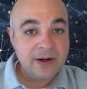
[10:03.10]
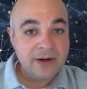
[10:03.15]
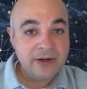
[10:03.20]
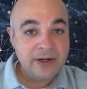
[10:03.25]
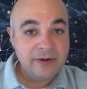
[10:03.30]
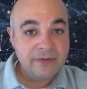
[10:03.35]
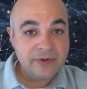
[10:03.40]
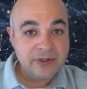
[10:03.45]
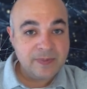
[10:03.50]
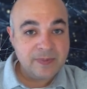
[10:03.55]

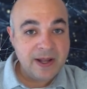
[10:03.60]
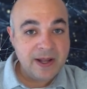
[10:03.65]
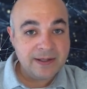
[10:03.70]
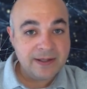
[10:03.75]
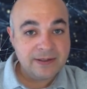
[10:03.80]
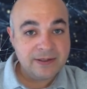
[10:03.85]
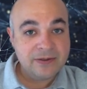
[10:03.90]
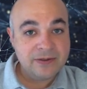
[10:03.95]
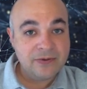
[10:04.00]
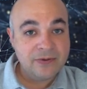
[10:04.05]
monitoring and
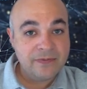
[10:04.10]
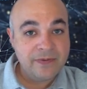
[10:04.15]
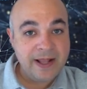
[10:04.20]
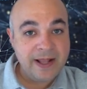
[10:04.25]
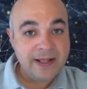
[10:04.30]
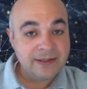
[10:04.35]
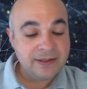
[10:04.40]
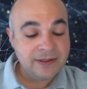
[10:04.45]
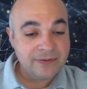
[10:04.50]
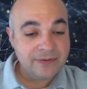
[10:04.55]
response to
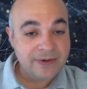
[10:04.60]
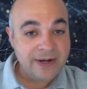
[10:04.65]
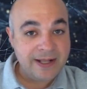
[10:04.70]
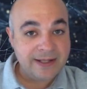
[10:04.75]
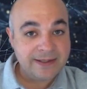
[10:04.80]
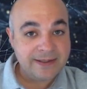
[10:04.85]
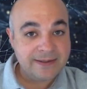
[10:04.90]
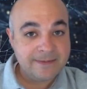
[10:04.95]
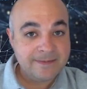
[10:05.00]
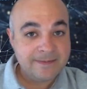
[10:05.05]
advanced
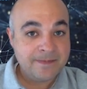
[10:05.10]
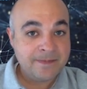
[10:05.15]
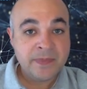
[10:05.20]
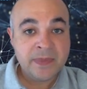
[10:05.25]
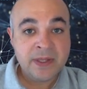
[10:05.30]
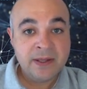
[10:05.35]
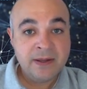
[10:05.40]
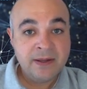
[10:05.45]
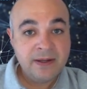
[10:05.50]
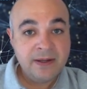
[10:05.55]
threats.
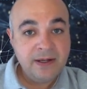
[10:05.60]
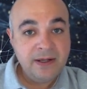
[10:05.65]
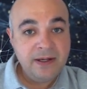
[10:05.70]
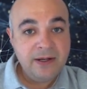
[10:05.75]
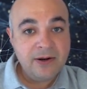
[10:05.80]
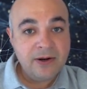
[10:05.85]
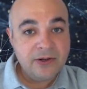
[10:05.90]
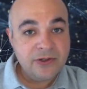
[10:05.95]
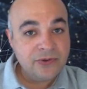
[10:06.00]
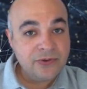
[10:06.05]

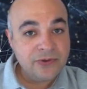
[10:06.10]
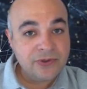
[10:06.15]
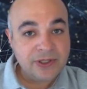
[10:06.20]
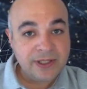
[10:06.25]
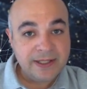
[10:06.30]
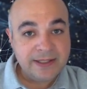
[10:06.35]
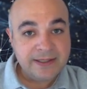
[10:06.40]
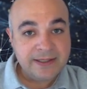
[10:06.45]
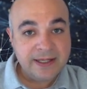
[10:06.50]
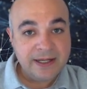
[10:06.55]
EDR tools
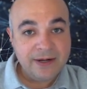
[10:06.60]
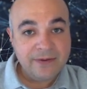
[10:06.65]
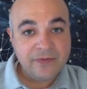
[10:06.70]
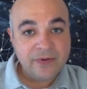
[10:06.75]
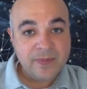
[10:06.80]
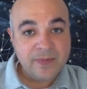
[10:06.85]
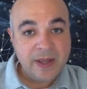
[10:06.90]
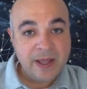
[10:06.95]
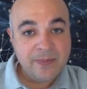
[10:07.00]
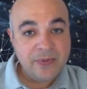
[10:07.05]
collect data
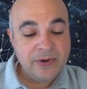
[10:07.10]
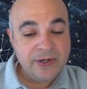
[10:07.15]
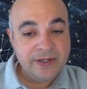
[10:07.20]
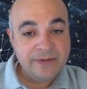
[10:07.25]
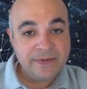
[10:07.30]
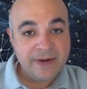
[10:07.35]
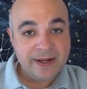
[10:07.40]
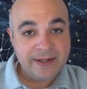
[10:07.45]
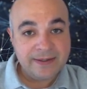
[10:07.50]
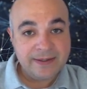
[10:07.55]
from
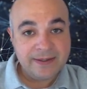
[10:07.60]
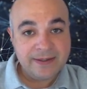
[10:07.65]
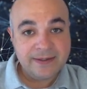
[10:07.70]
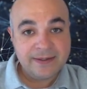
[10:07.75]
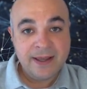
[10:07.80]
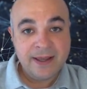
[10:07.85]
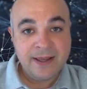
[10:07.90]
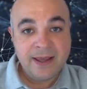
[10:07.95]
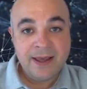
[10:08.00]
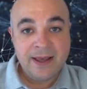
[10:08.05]
endpoint
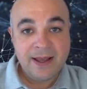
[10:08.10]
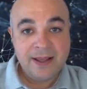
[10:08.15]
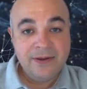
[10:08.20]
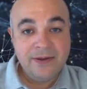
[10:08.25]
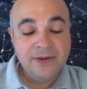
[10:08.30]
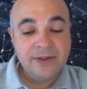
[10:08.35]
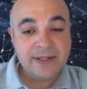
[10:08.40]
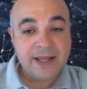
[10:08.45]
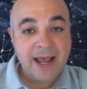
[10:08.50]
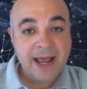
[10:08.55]
devices and
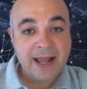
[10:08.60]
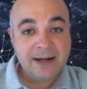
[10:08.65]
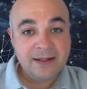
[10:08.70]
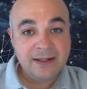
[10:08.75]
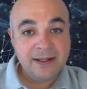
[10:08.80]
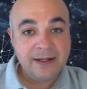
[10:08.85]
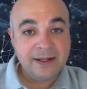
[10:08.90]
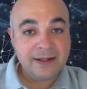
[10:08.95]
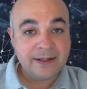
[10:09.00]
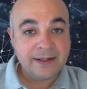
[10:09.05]
use
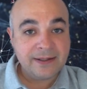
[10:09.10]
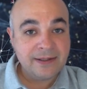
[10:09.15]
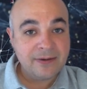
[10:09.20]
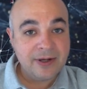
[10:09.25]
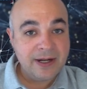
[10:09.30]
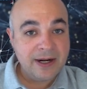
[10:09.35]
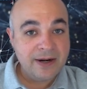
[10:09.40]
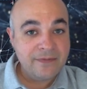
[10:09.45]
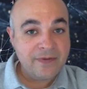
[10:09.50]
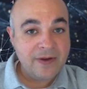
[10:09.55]
analytics to
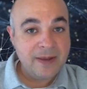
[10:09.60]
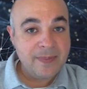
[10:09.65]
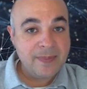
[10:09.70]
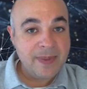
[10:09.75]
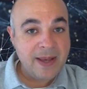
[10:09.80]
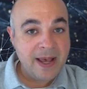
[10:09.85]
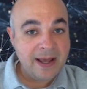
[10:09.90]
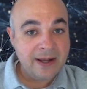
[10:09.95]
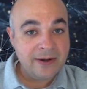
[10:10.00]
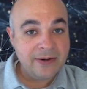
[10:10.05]
identify
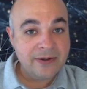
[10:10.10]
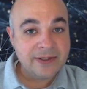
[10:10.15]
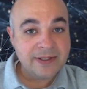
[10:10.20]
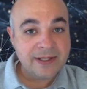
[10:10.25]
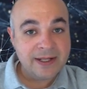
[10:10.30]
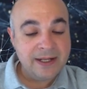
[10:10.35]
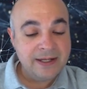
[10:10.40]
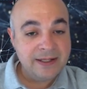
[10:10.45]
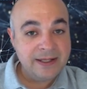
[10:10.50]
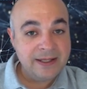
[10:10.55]
patterns
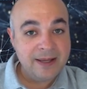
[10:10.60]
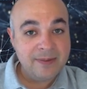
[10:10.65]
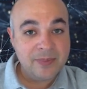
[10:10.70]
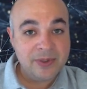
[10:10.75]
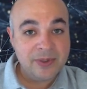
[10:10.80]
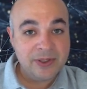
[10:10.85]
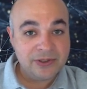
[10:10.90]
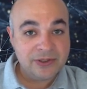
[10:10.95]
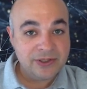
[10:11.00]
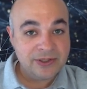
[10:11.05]
that
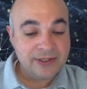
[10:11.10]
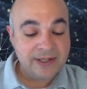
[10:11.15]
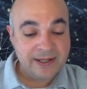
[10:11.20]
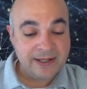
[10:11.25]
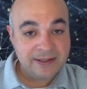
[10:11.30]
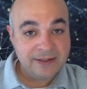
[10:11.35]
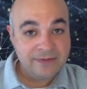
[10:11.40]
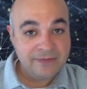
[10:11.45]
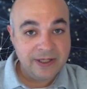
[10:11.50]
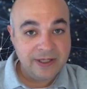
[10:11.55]
indicate malicious
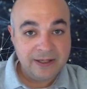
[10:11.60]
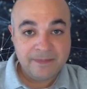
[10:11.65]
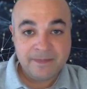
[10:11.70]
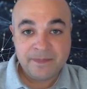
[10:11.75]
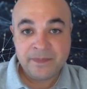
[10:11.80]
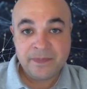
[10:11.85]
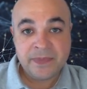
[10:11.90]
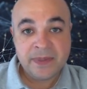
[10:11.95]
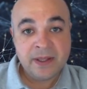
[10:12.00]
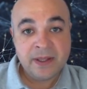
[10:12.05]
activity.
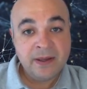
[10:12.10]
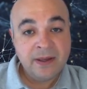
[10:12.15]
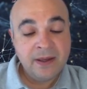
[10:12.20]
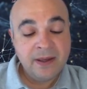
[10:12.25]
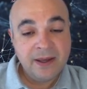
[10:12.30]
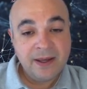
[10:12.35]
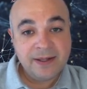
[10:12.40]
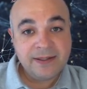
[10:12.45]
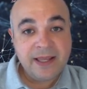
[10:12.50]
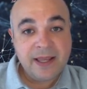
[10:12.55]

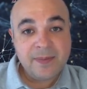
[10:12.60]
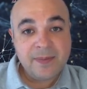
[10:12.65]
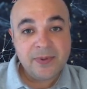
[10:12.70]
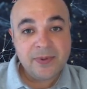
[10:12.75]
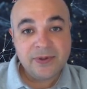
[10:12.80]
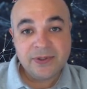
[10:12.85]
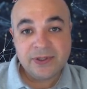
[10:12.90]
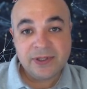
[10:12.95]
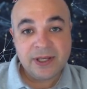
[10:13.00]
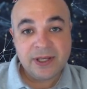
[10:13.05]

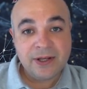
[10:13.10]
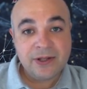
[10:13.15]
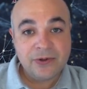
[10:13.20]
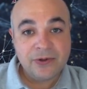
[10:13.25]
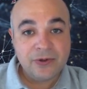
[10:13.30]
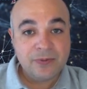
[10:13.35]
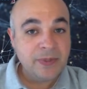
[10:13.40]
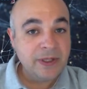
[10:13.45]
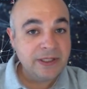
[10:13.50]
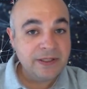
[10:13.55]
Examples
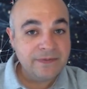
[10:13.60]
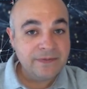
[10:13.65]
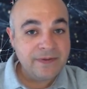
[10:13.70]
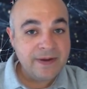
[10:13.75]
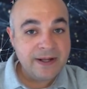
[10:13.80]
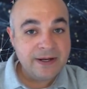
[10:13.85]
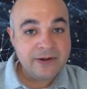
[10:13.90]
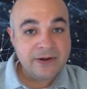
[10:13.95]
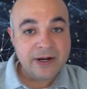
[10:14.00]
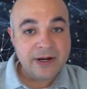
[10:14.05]
include
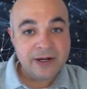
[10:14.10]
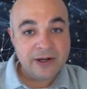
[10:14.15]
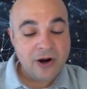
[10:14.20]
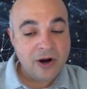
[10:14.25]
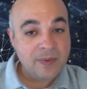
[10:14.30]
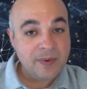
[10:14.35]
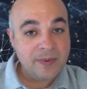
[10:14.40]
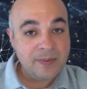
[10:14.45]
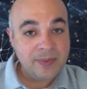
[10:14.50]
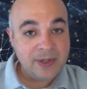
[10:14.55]
Bitdefender and
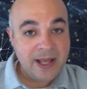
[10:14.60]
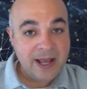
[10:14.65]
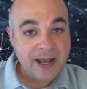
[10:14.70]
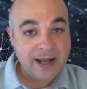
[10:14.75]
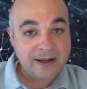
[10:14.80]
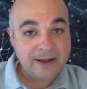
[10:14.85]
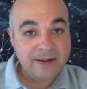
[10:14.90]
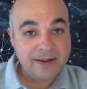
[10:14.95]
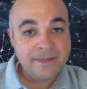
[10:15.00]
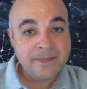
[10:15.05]
Carbon
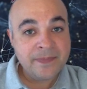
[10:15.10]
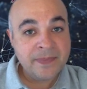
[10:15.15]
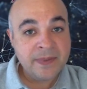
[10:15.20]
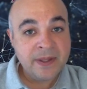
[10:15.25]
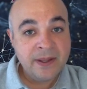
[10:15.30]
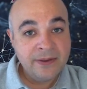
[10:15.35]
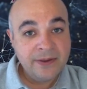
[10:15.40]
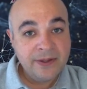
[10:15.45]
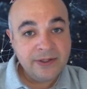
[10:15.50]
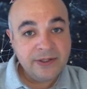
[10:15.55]
Black.
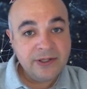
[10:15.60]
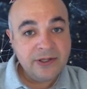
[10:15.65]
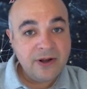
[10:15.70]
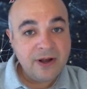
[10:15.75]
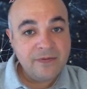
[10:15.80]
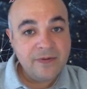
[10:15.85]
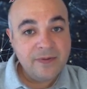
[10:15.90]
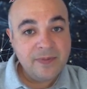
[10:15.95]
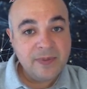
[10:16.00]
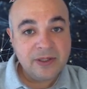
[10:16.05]
This can
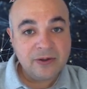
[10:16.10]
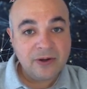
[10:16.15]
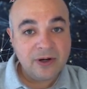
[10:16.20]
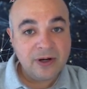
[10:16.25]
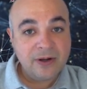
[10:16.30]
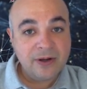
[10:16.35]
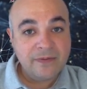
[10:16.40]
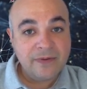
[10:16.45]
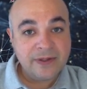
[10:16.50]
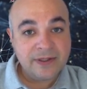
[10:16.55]
often be
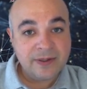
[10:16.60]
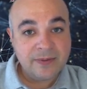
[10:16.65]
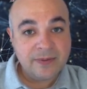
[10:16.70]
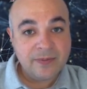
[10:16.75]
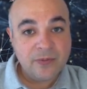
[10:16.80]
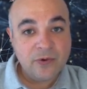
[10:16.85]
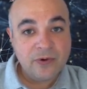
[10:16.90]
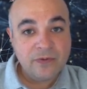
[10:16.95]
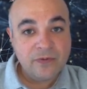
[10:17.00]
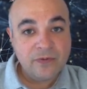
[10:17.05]
thought of as a
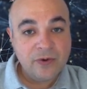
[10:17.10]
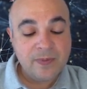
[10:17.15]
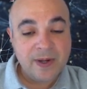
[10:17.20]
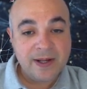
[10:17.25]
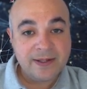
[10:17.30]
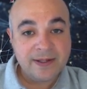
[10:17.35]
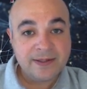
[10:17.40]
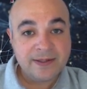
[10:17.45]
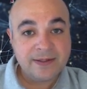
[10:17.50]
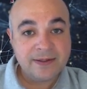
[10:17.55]
more
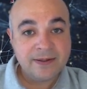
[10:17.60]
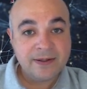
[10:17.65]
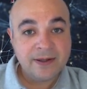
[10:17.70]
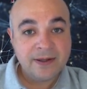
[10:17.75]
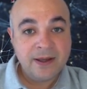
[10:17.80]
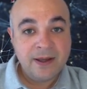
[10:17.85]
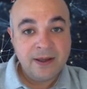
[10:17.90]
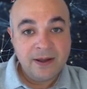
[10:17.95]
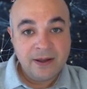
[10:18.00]
robust